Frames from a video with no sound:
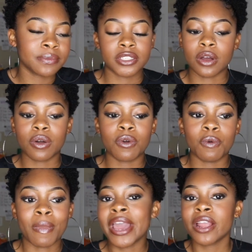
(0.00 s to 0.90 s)
So
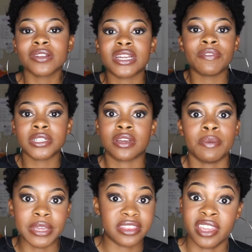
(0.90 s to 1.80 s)
my hair is never just gonna
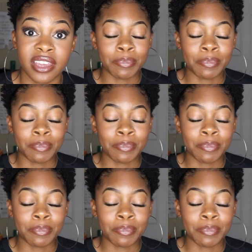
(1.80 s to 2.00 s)
be thick,